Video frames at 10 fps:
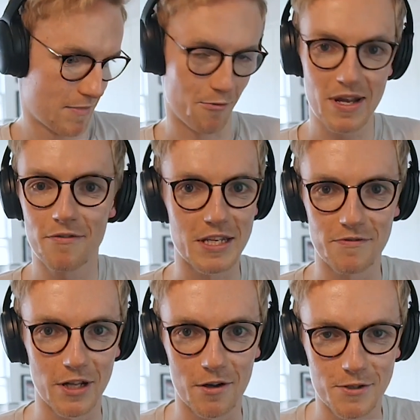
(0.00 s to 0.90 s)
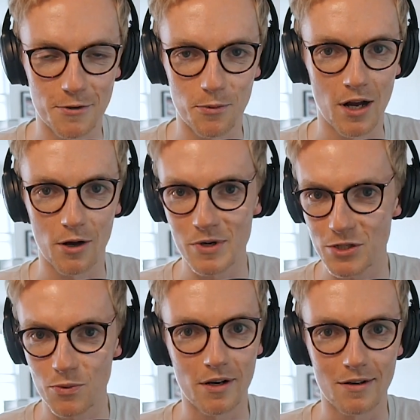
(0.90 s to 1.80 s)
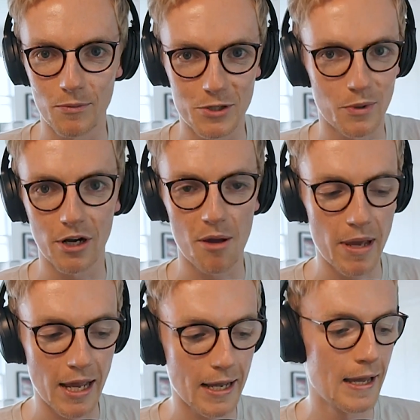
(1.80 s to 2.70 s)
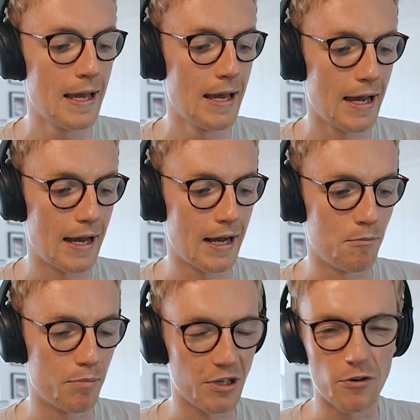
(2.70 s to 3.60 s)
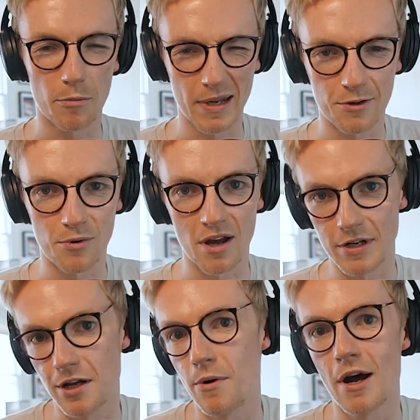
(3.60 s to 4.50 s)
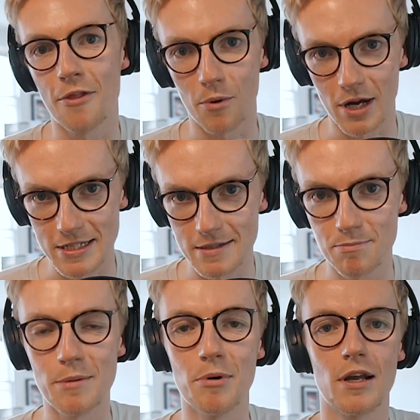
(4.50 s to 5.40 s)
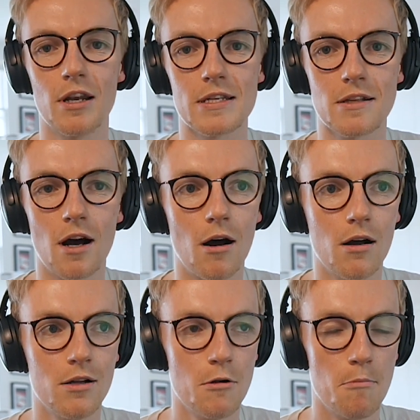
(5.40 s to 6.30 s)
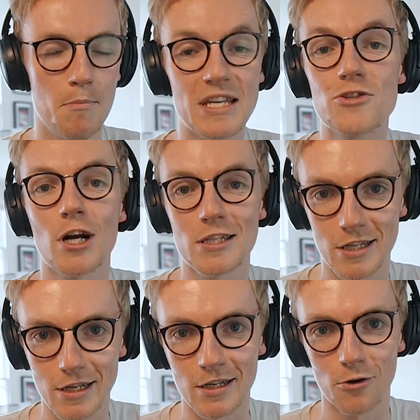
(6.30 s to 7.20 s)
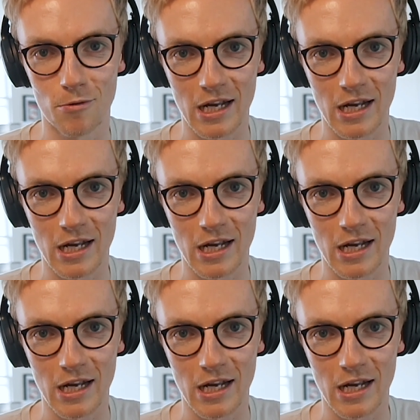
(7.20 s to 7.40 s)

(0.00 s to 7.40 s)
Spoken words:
3 of these videos could work. Which one can I pick? But you've got to pick the right video. Otherwise, people are going to start mistrusting your